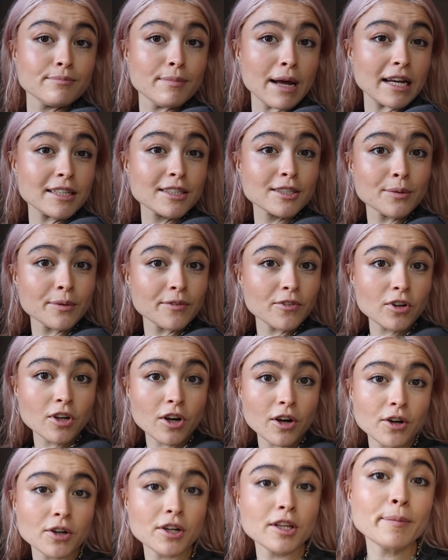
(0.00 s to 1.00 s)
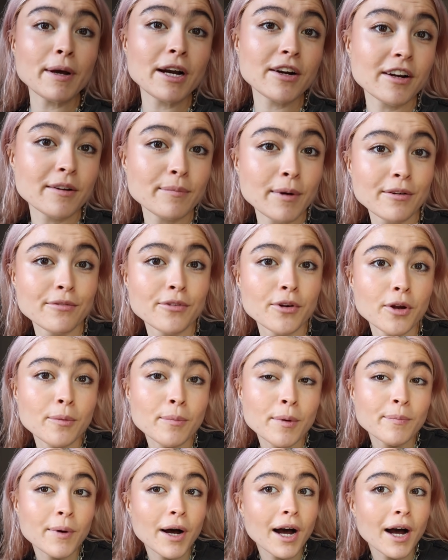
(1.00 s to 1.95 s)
mess that we've got going on in the background of my room,